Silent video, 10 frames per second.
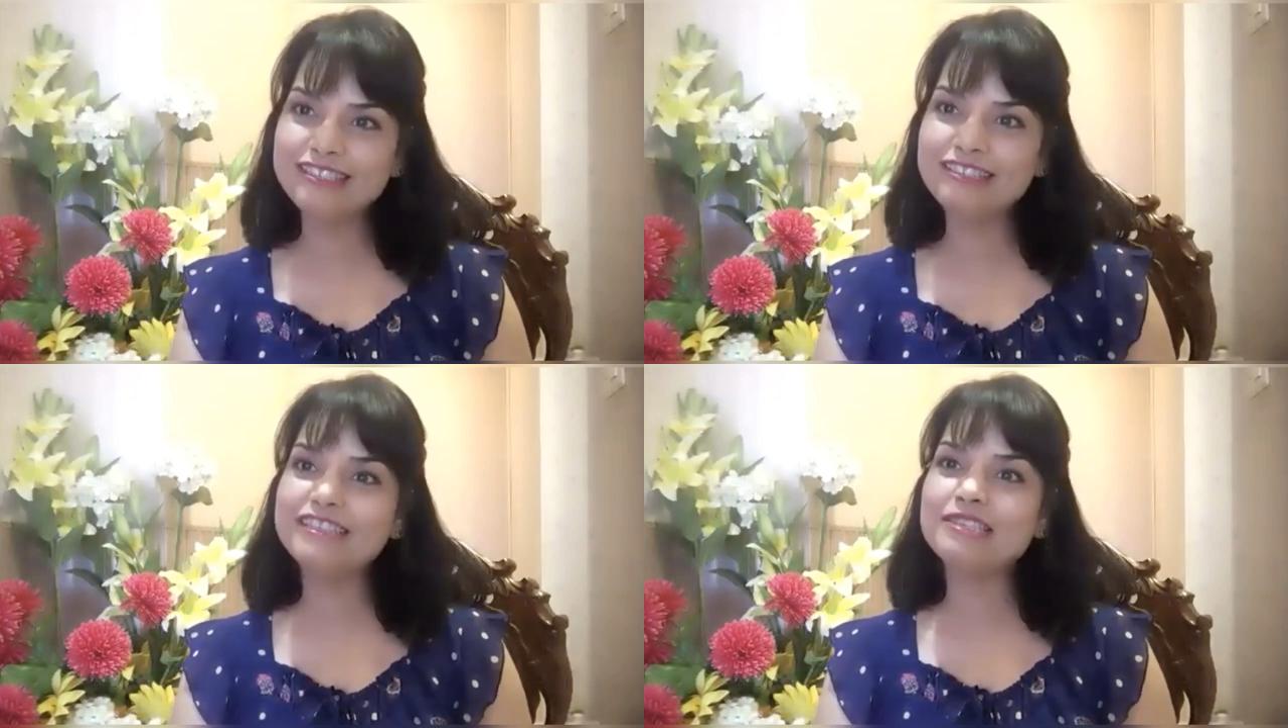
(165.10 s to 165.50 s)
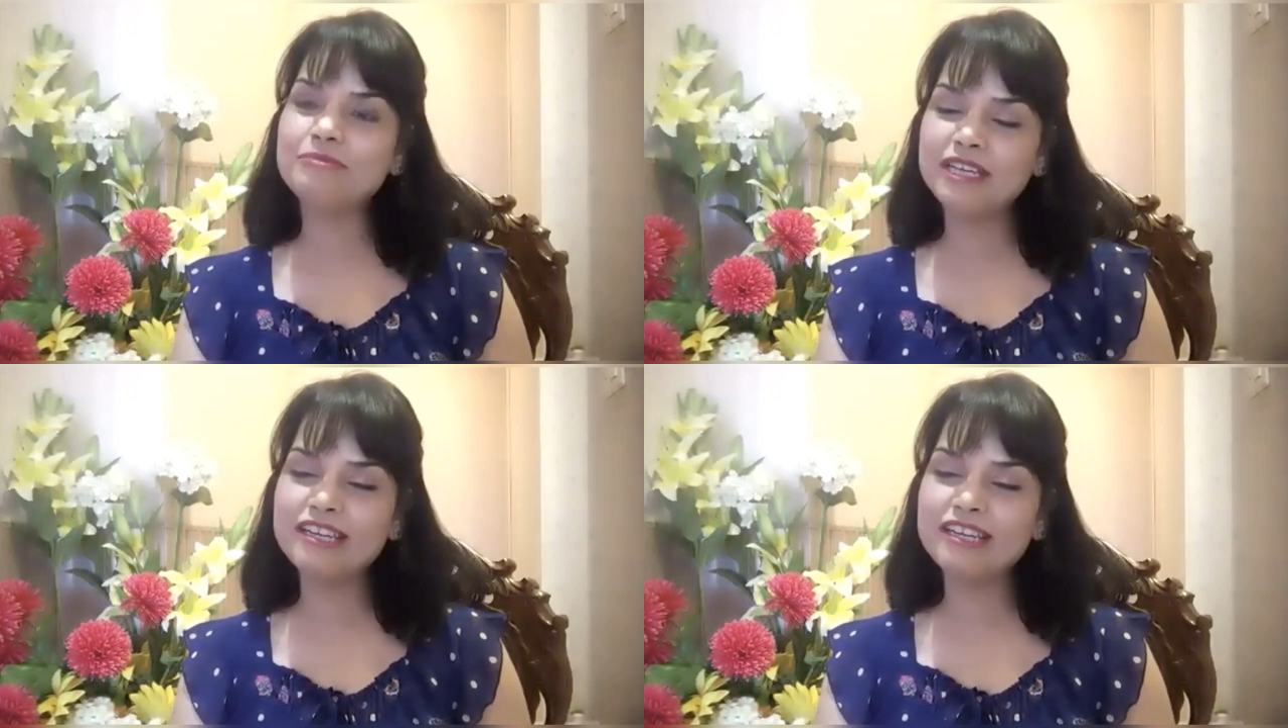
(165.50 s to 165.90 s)
been
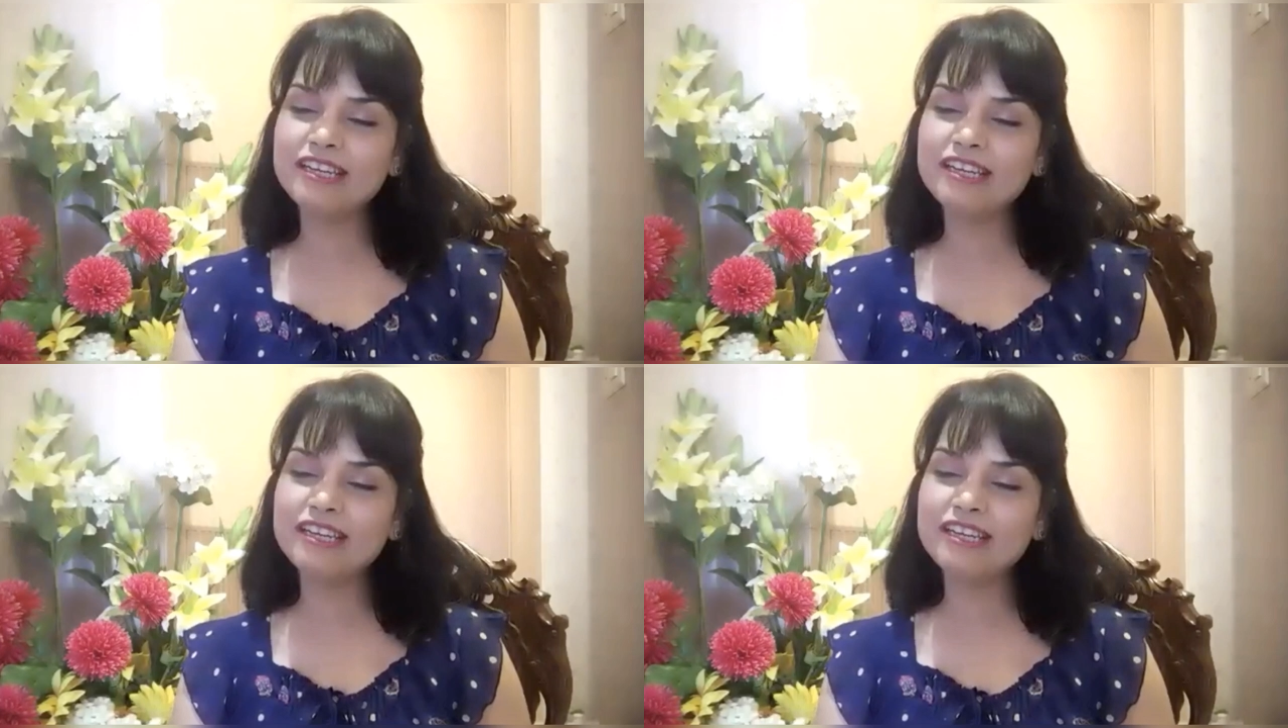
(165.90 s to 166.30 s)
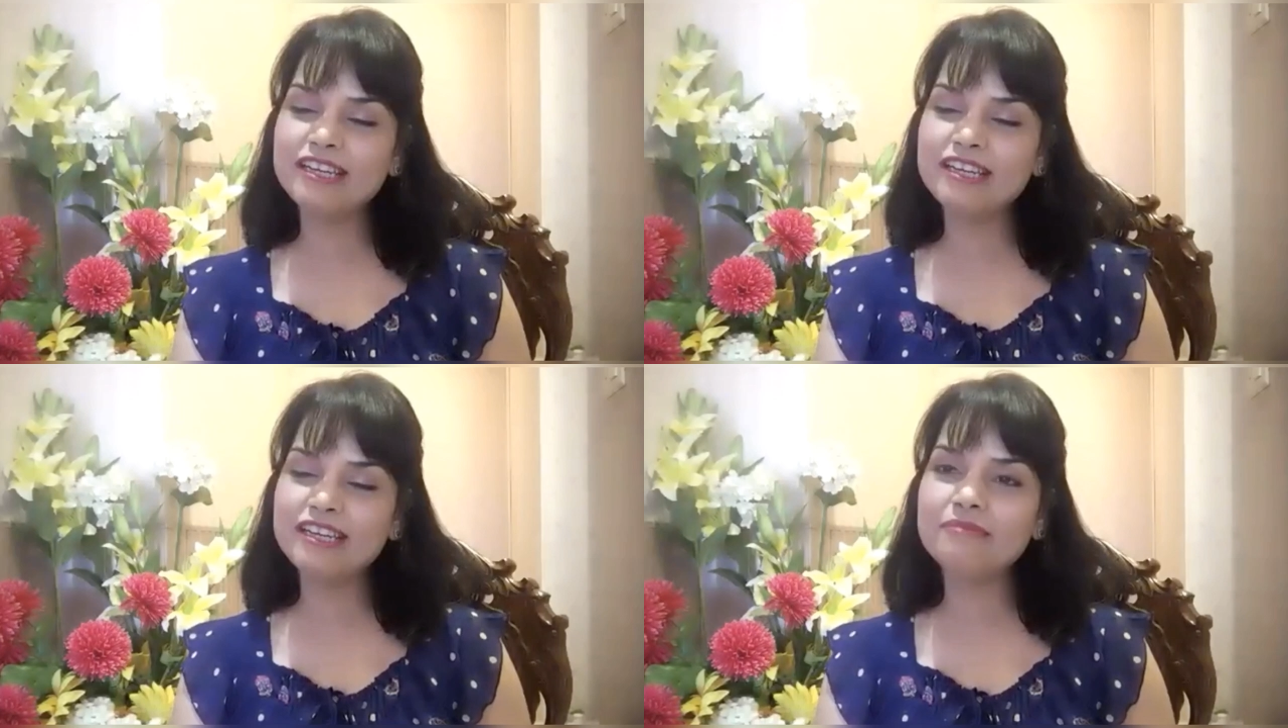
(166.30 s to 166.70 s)
a beautiful
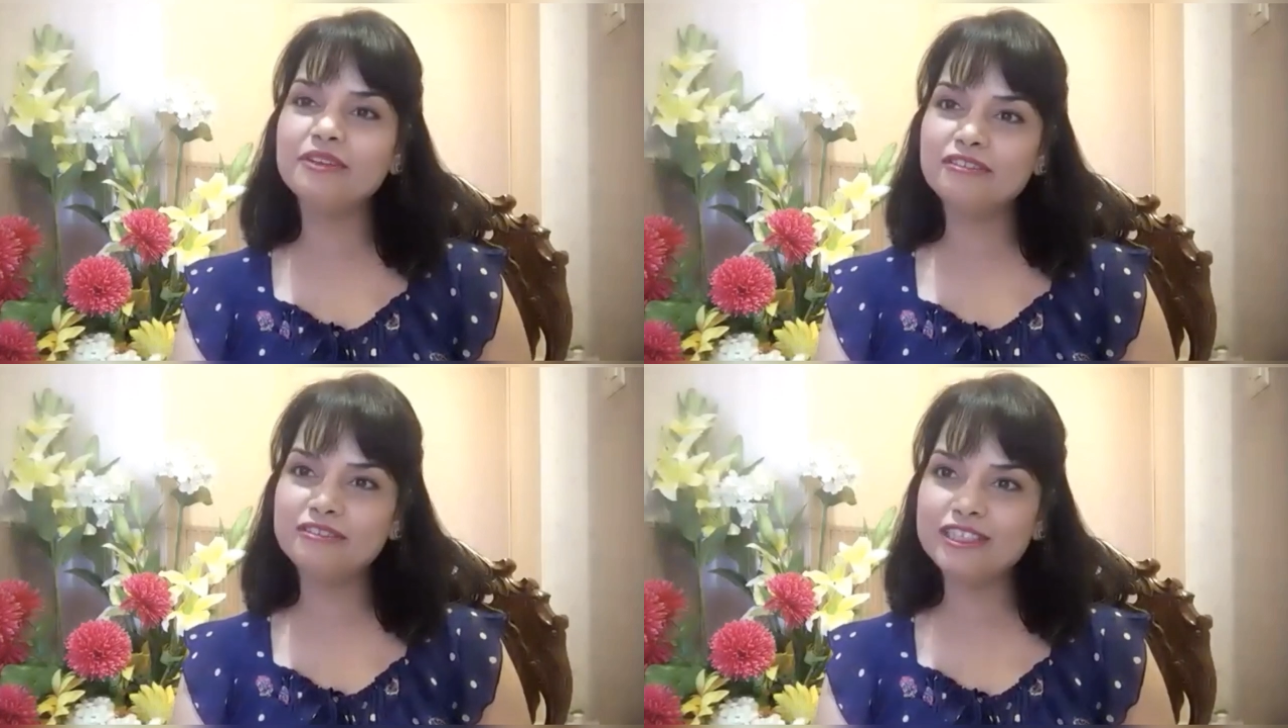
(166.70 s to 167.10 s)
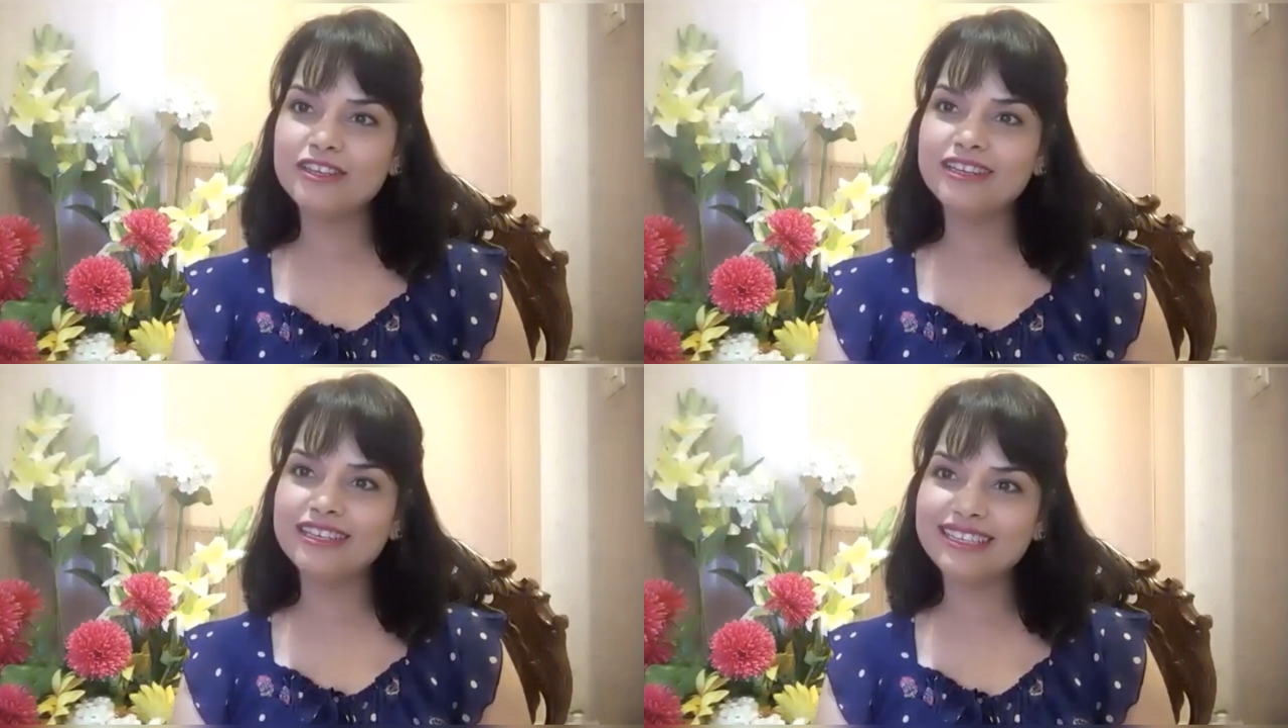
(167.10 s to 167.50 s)
journey.
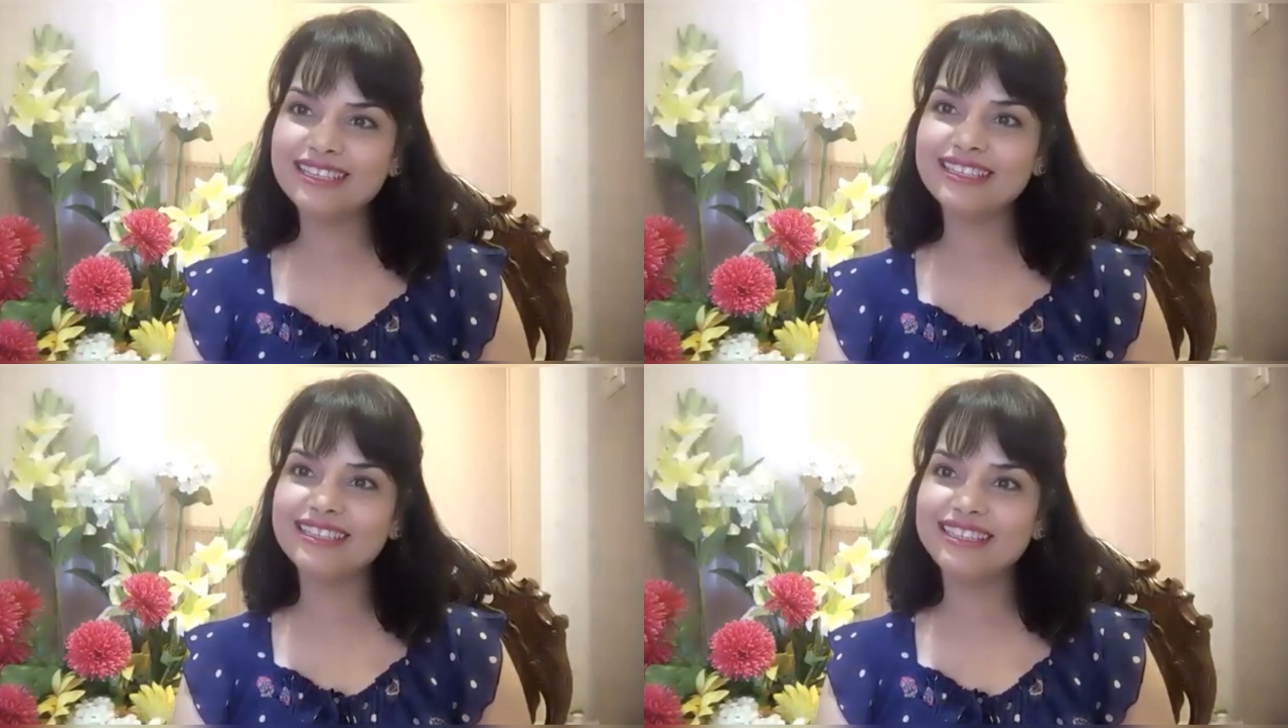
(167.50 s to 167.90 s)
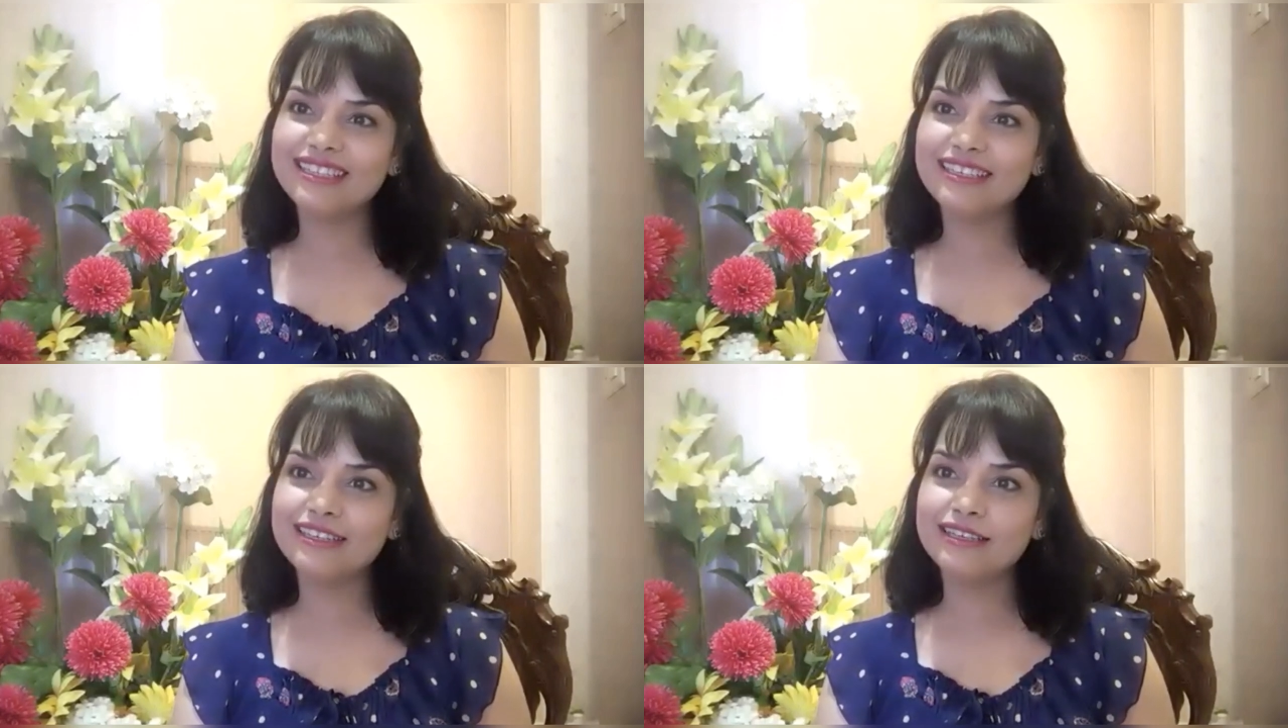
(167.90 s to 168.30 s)

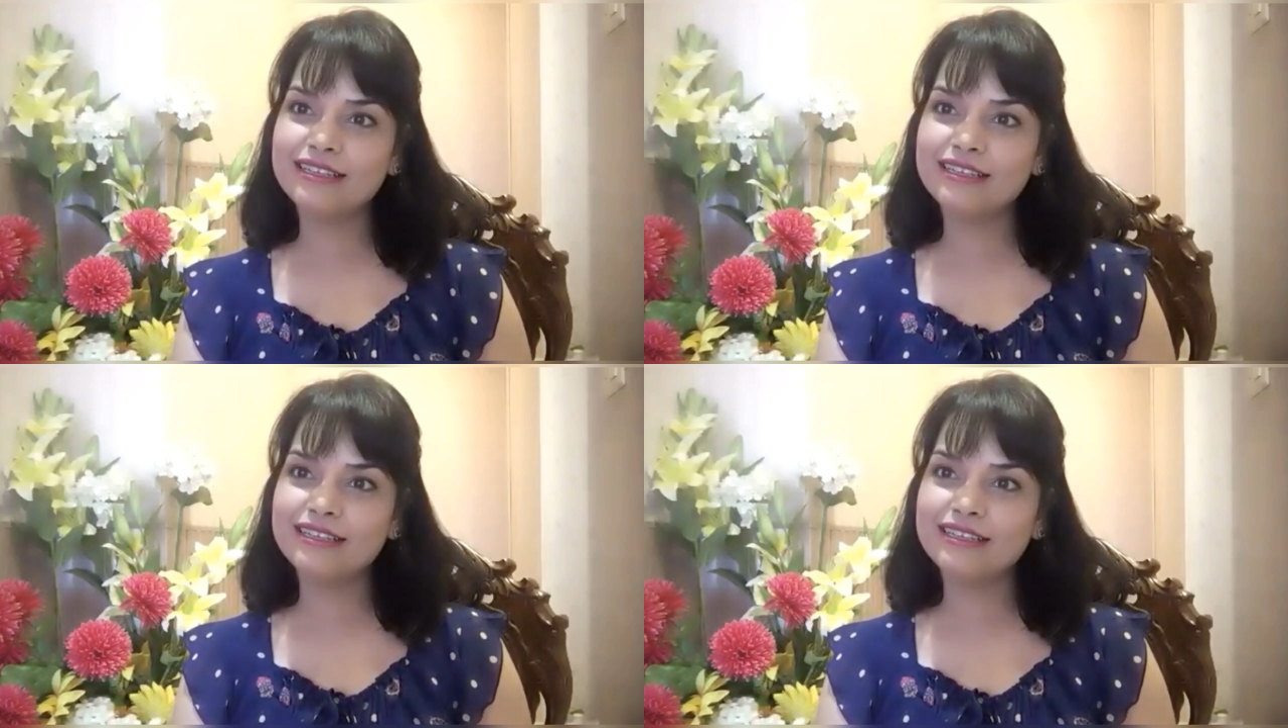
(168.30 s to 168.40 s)
Wow.